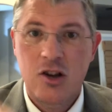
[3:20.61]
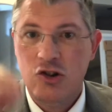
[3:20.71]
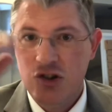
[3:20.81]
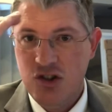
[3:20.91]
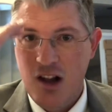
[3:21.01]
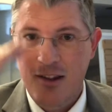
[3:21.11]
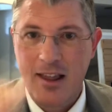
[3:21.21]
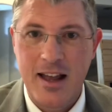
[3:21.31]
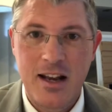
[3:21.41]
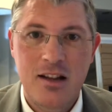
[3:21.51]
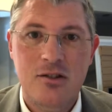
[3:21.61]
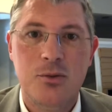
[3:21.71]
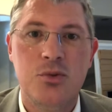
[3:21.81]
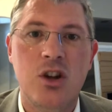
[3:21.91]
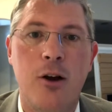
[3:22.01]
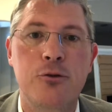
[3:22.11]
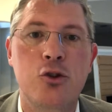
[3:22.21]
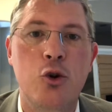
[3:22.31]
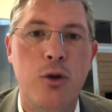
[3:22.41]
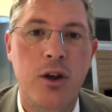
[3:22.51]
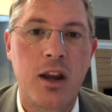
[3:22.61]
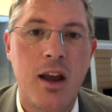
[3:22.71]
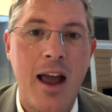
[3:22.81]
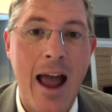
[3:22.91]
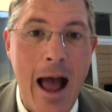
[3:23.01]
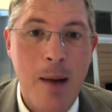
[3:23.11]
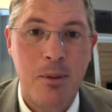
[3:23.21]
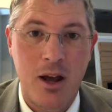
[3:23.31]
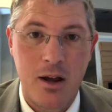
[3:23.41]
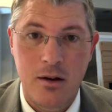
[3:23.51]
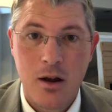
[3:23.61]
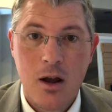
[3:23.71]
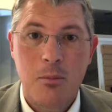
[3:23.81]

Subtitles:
just letting some self-soothing happen